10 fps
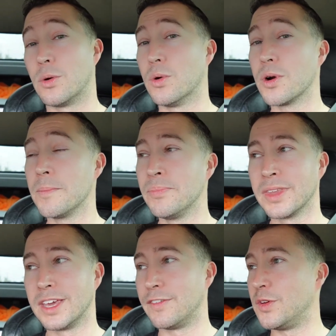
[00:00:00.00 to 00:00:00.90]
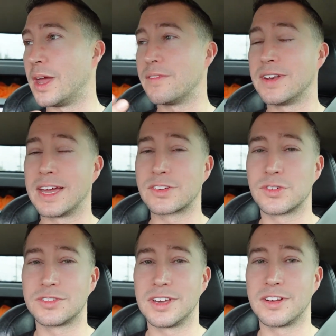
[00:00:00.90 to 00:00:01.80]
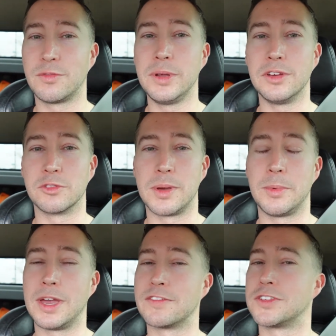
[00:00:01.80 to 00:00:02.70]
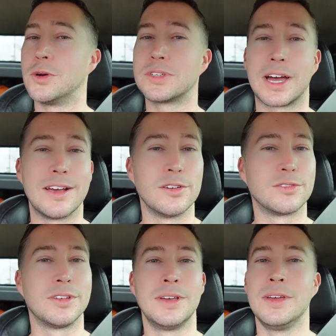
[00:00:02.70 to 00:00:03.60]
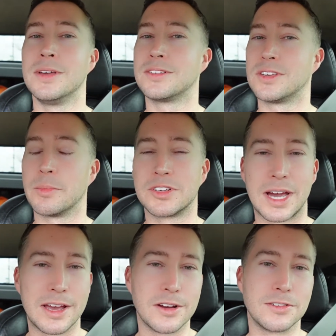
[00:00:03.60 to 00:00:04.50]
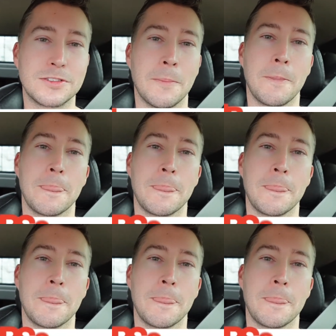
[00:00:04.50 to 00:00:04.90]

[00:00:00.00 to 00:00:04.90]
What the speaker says: or if you have an extra set of wheels, maybe you have snow tires, summer tires,